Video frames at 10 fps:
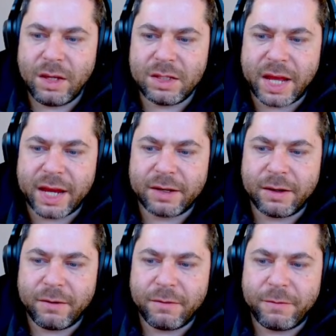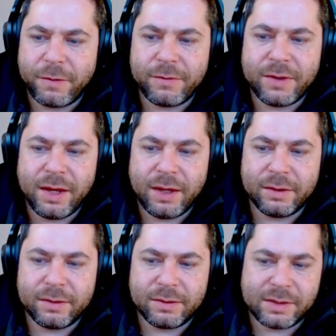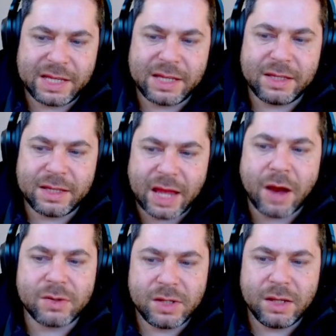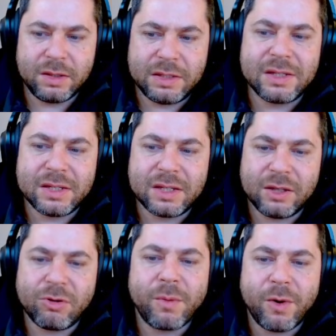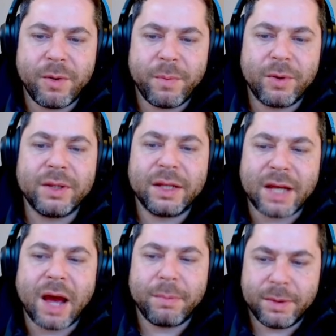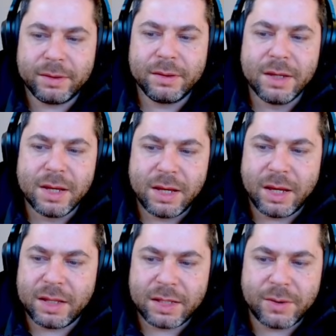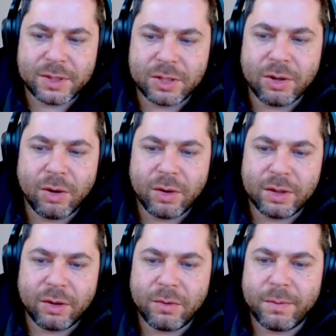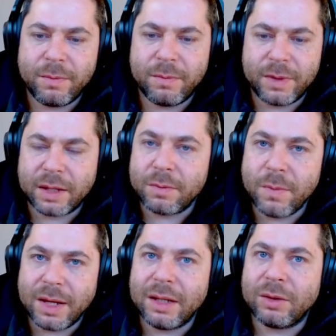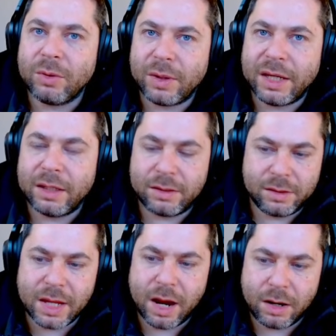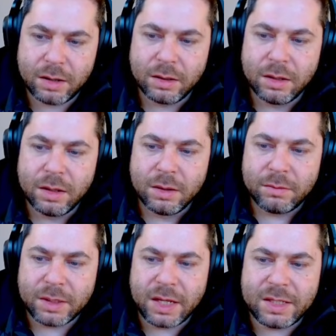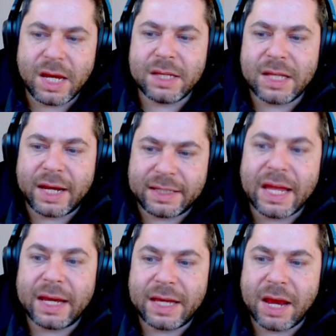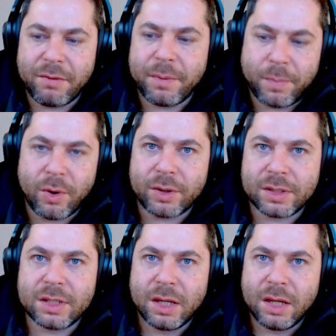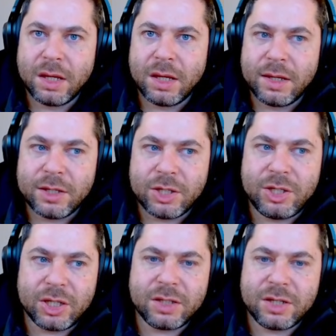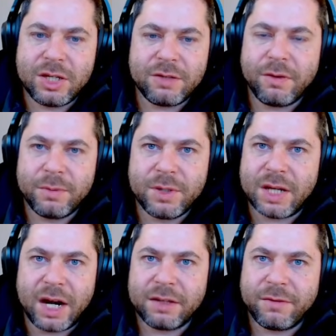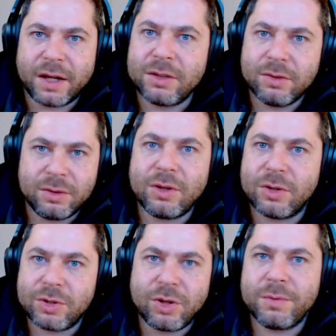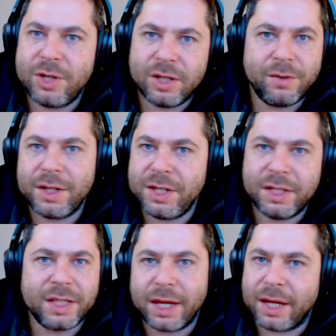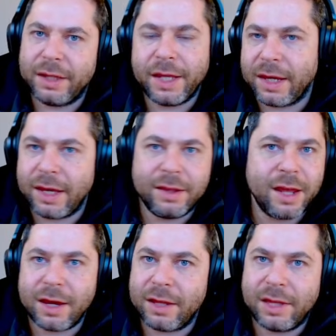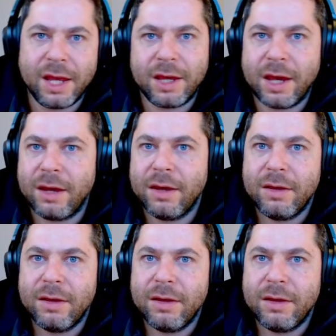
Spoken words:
like 15,000. This is a normal report that happened, and there is not many to hit there. But let's say it's like 10k reports. Just from this artifact, you non-stop generating 10k,